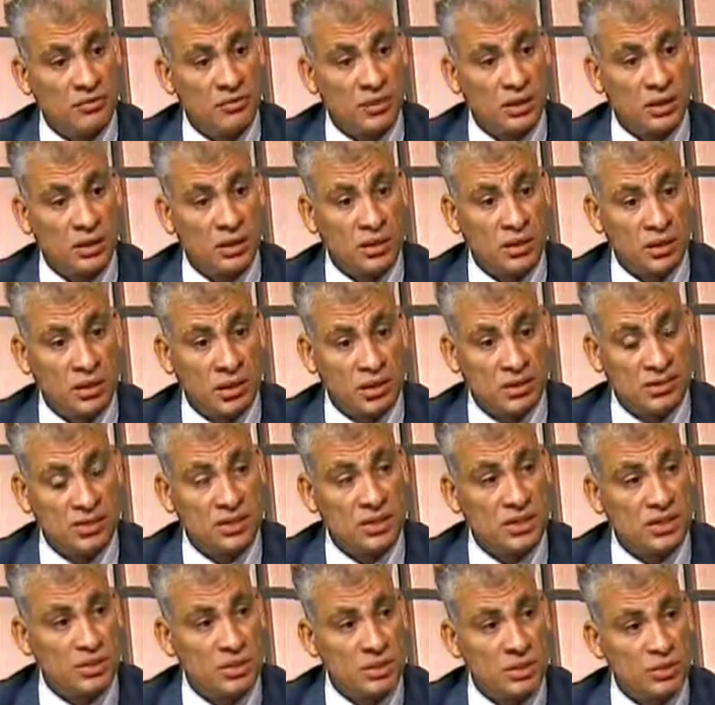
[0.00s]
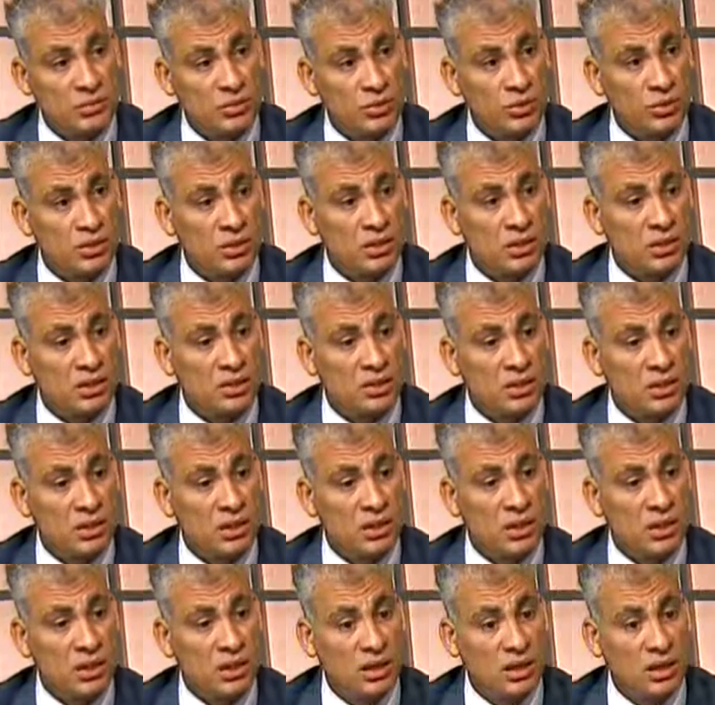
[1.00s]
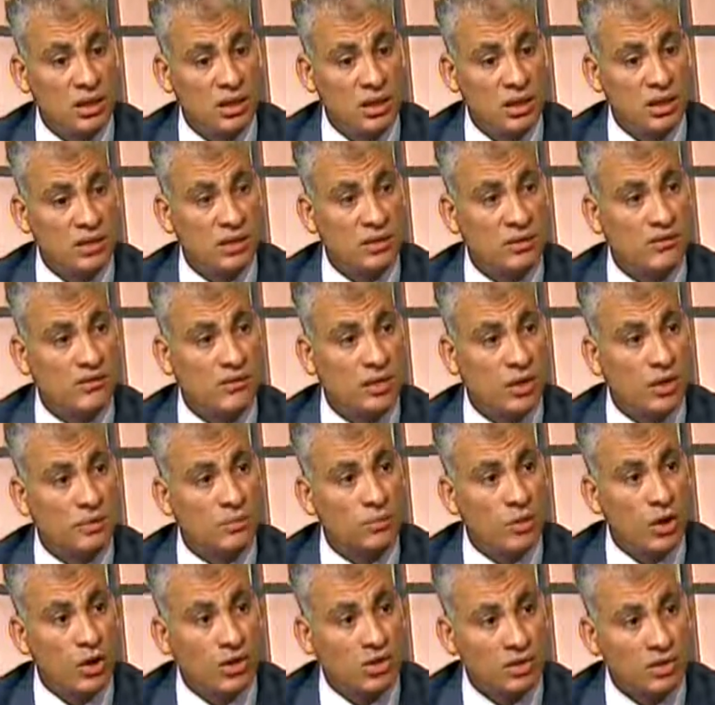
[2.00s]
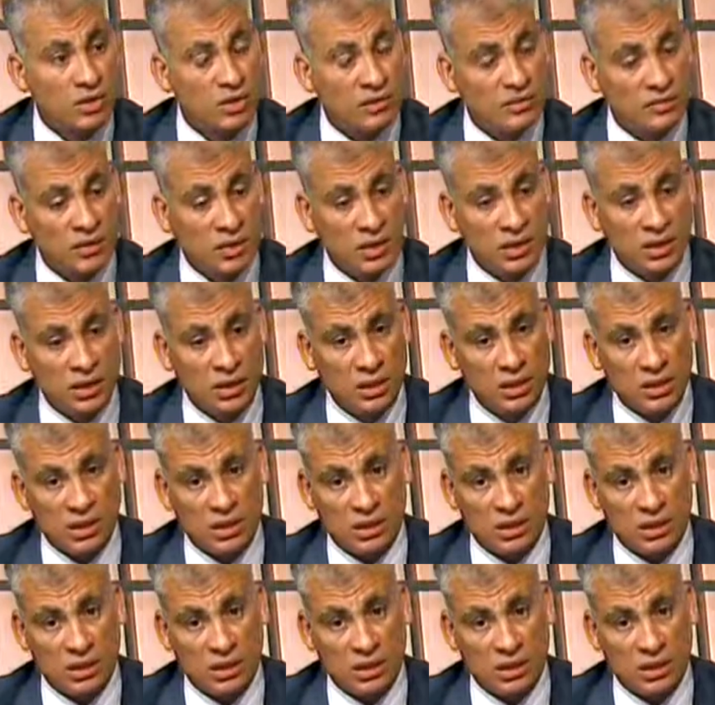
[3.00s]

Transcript: fan system, which it's get a very positively